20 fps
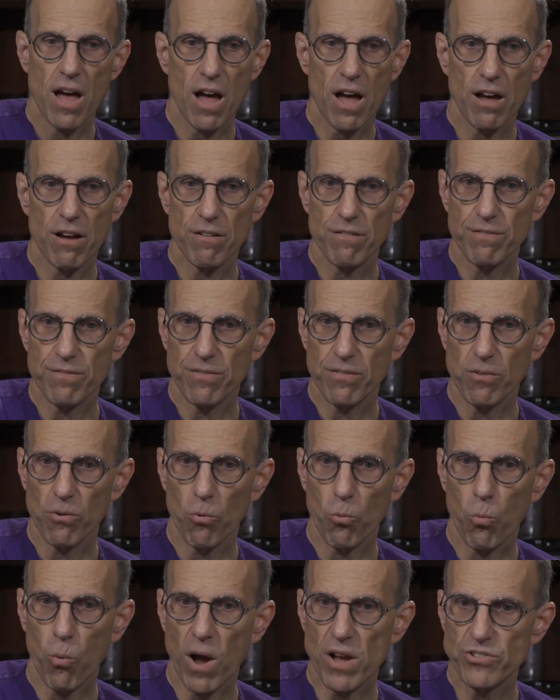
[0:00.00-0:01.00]
of
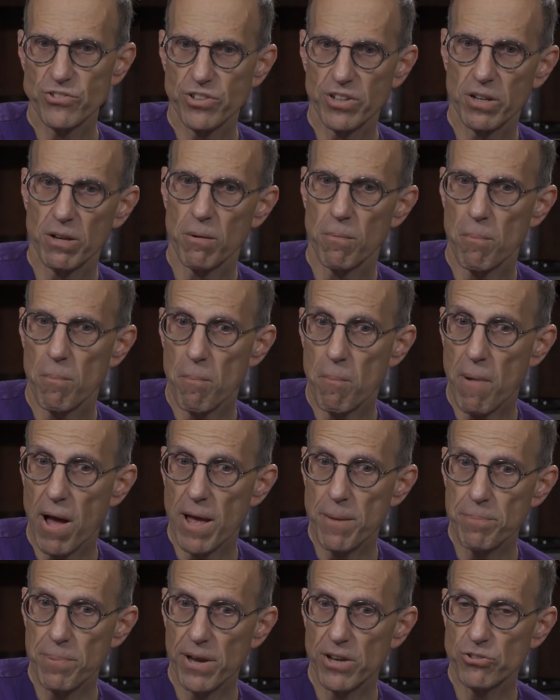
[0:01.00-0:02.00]
watching my
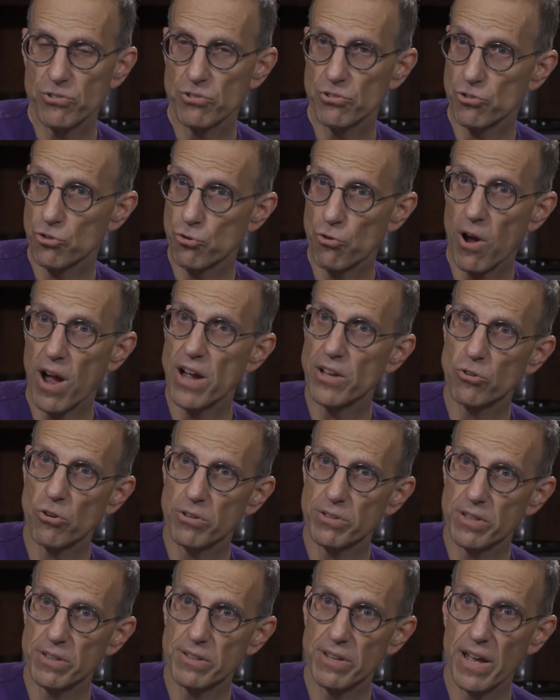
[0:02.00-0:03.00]
patients cry
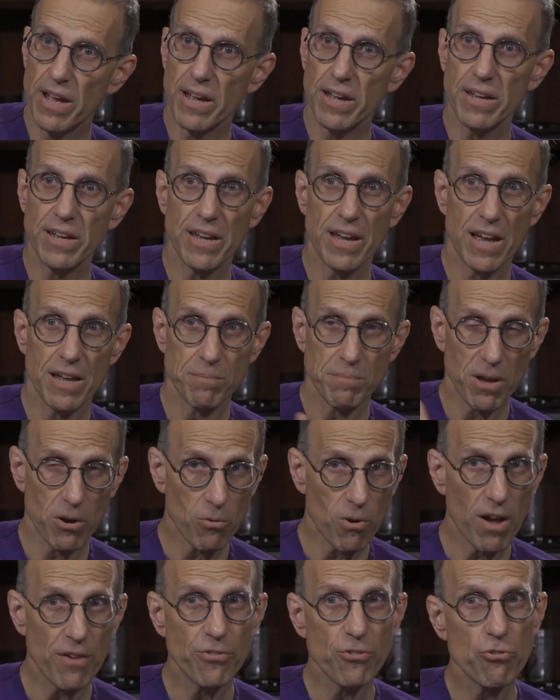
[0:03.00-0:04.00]
during the day and my
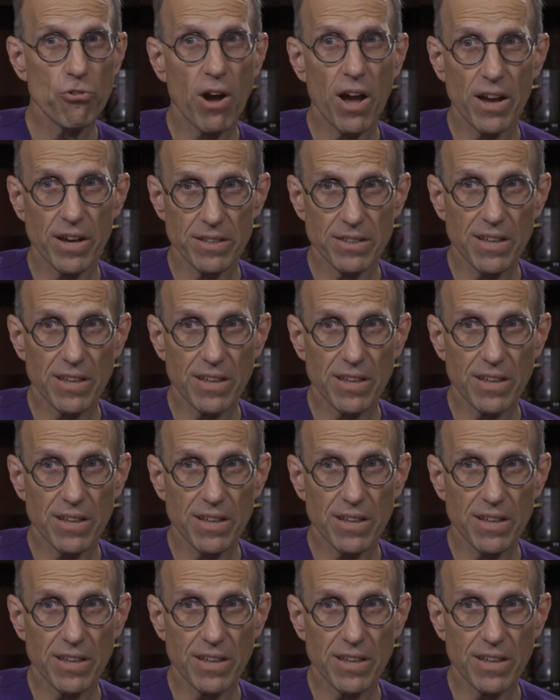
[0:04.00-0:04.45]
wife cry at